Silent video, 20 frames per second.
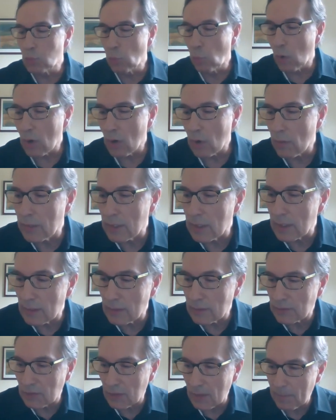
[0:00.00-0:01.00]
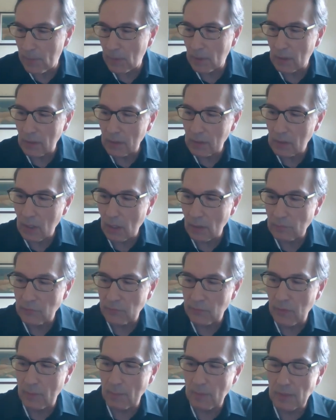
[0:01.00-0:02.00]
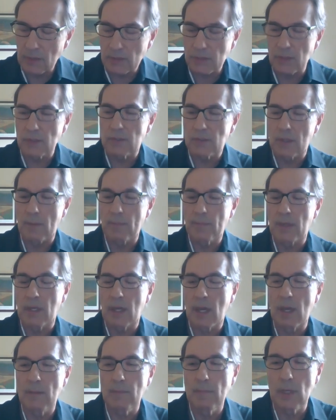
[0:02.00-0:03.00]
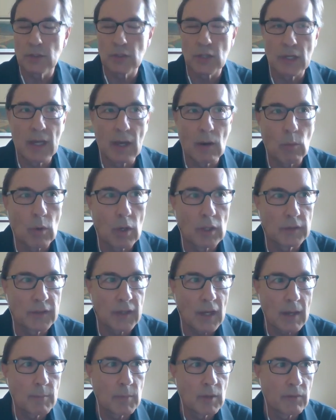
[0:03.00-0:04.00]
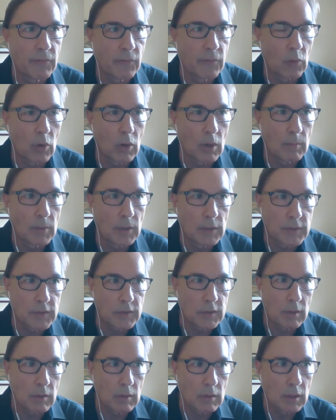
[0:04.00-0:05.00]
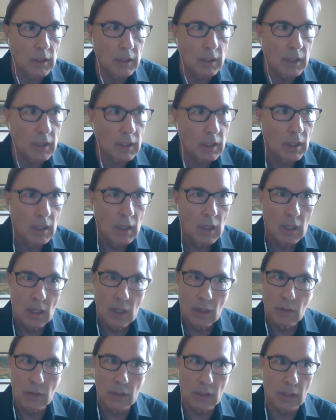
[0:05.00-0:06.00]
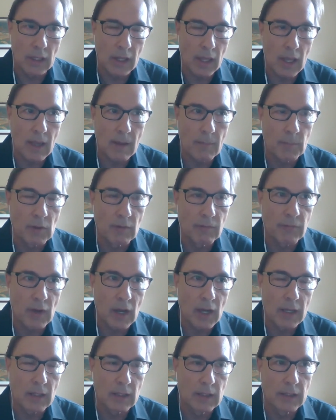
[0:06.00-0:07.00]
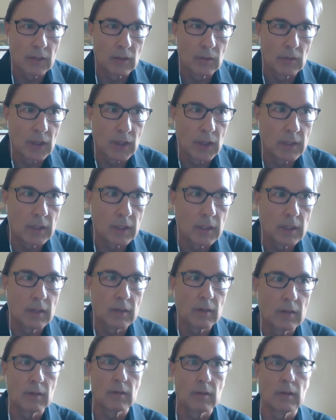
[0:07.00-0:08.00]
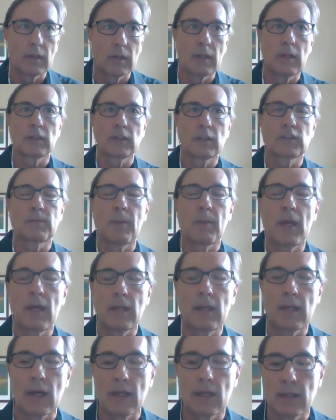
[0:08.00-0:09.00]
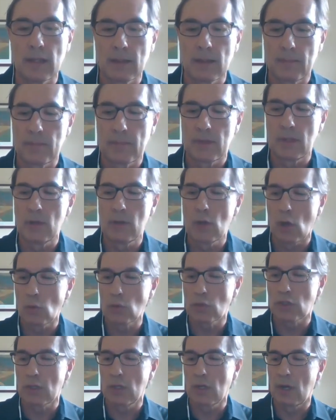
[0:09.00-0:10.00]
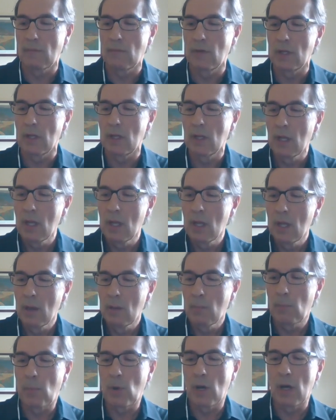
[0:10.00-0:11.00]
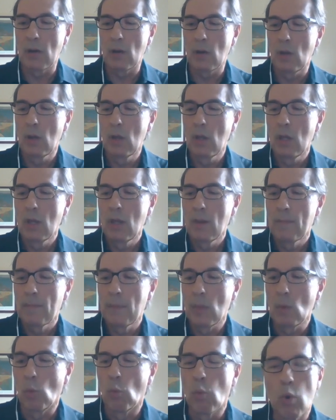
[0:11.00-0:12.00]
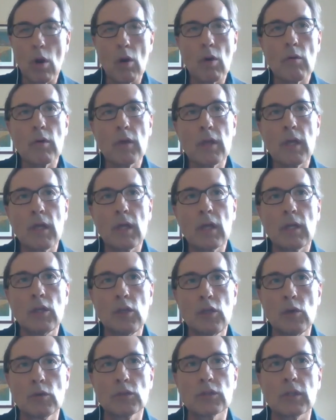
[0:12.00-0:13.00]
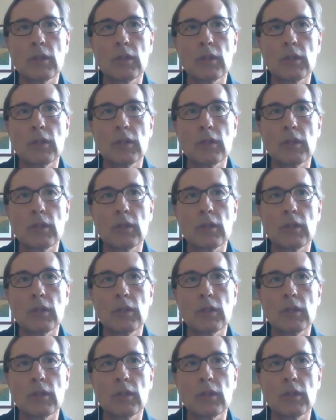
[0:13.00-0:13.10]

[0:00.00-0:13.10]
biggest worry typically comes from, and this is something I had mentioned at one time before, but certainly it could amplify it a little bit here and expand on the notion of it. But worrying